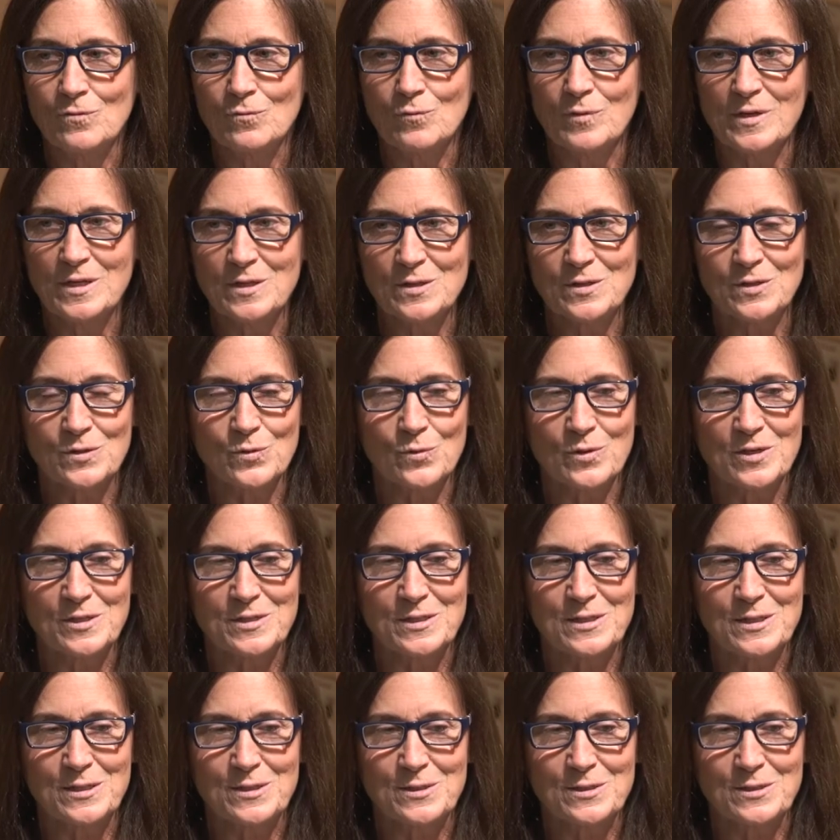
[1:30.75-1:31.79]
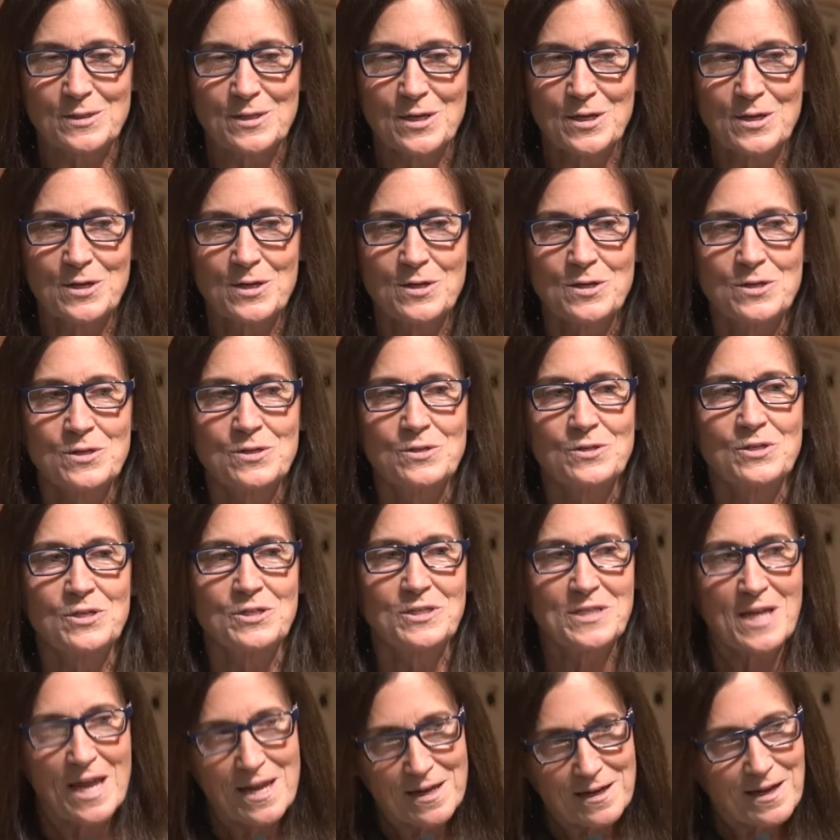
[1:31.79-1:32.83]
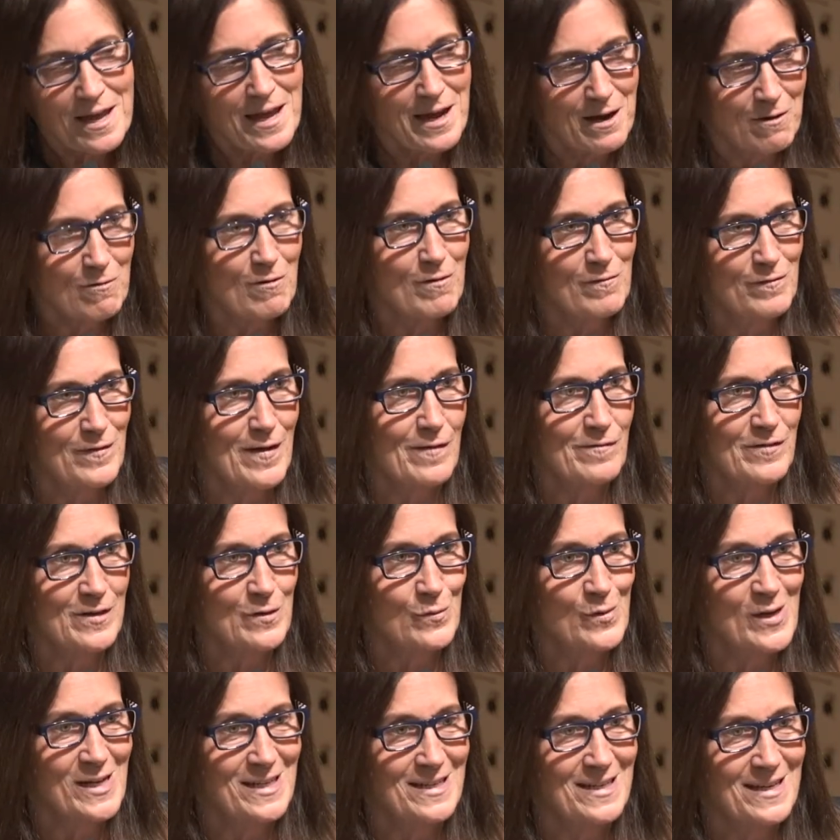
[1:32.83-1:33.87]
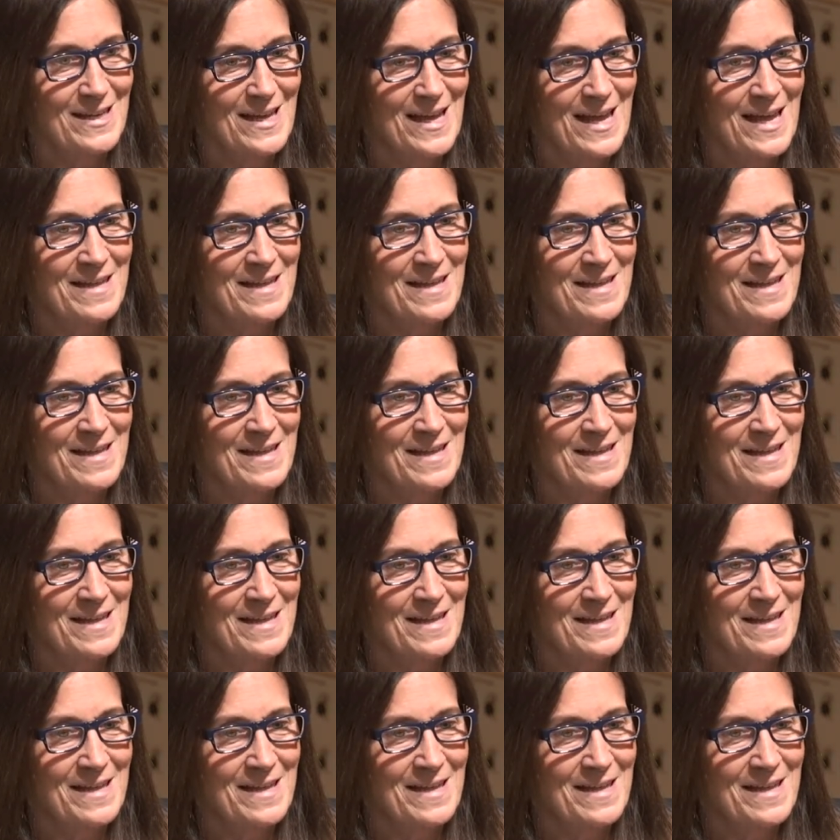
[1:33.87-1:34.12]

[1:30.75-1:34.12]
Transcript: resources to take care of everyone.